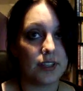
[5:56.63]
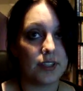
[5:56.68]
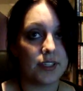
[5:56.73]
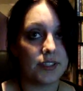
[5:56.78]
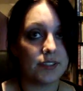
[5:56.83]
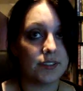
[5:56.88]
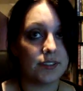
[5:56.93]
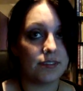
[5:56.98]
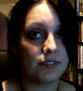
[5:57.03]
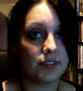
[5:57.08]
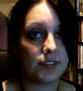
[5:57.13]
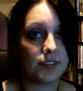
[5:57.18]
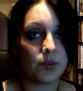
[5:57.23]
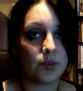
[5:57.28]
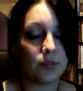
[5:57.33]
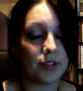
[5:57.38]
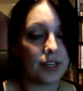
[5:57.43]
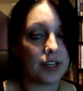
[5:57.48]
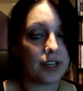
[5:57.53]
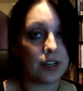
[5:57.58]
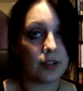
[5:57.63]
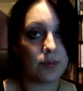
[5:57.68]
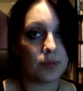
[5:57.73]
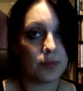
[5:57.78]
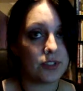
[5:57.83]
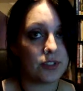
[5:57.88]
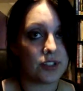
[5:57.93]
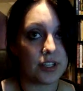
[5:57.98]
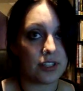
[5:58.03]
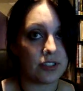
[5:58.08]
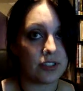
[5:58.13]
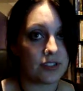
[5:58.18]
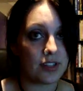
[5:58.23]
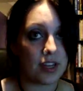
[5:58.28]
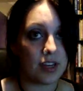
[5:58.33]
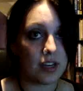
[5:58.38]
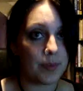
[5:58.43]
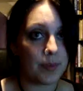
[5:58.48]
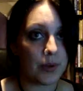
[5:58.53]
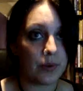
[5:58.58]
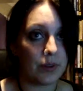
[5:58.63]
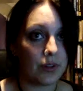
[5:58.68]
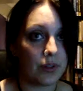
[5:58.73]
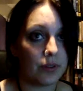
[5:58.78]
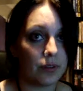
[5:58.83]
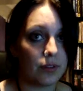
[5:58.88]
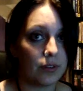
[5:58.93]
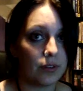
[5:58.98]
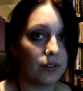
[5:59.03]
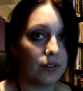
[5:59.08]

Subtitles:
and don't let anyone change that about you.